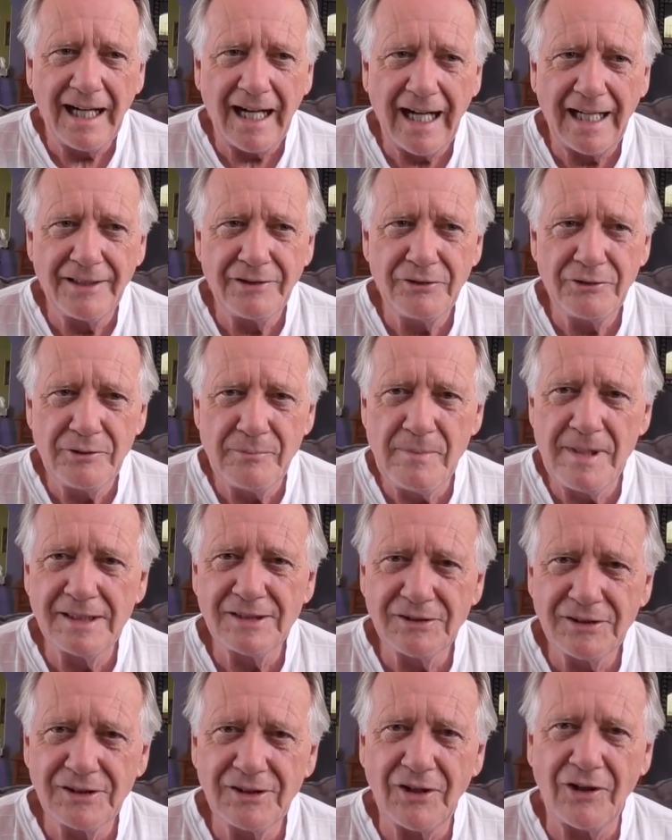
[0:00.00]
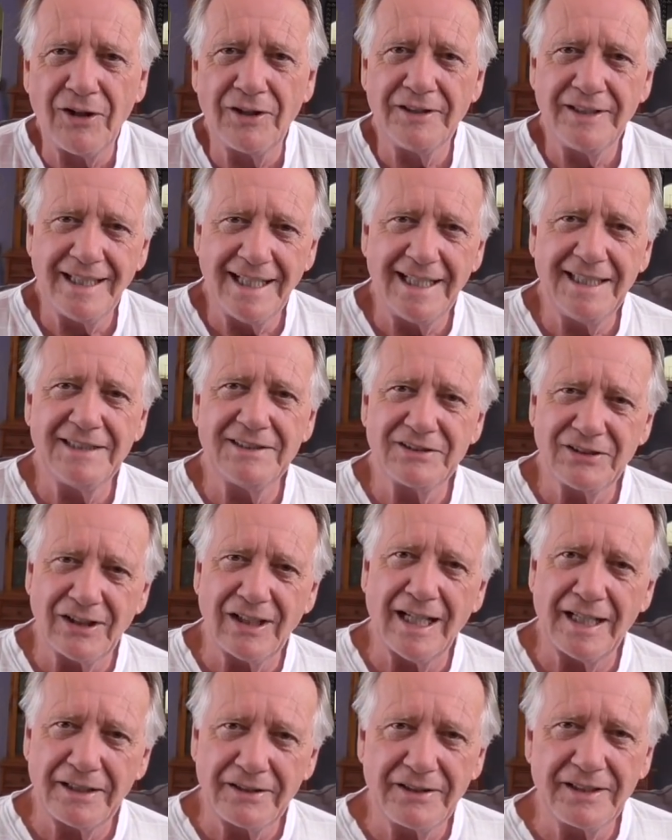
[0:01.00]
I do miss it on days
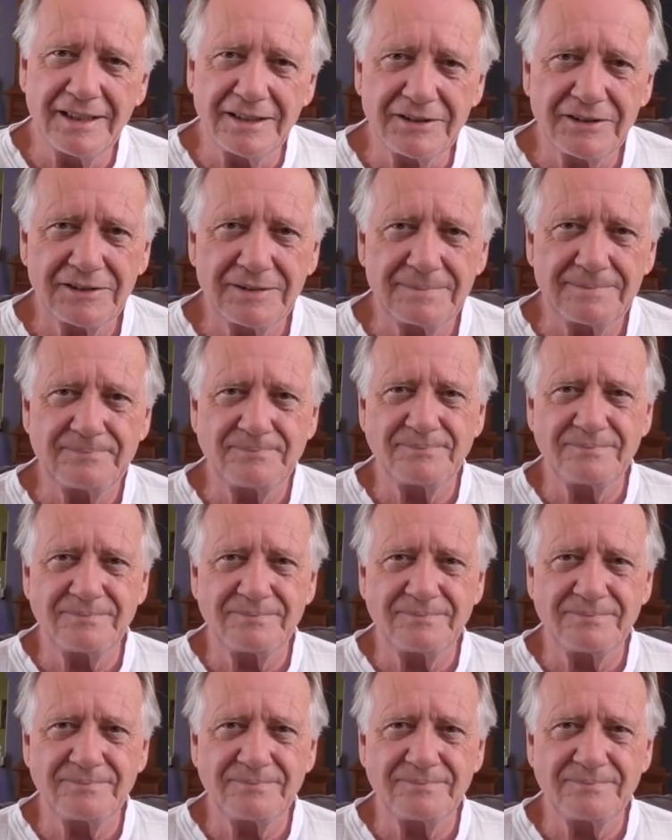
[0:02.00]
like this.